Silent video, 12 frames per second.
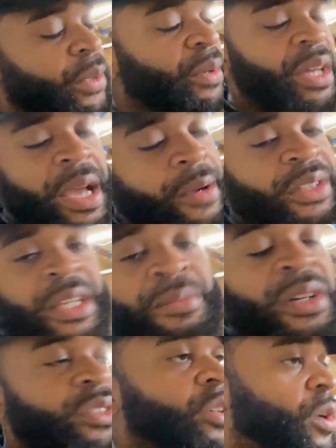man, everything
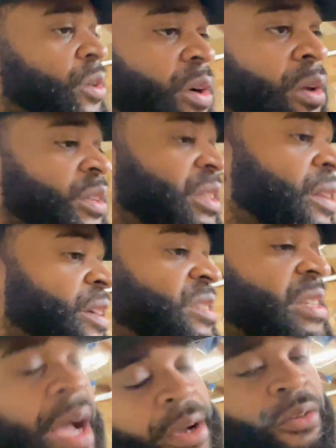must go. The only thing that's
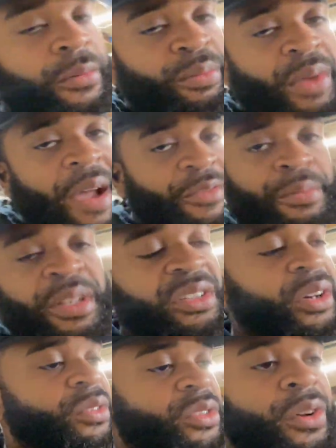not gonna ever be
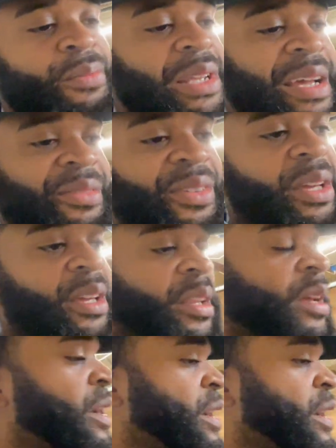sold is gonna be that van.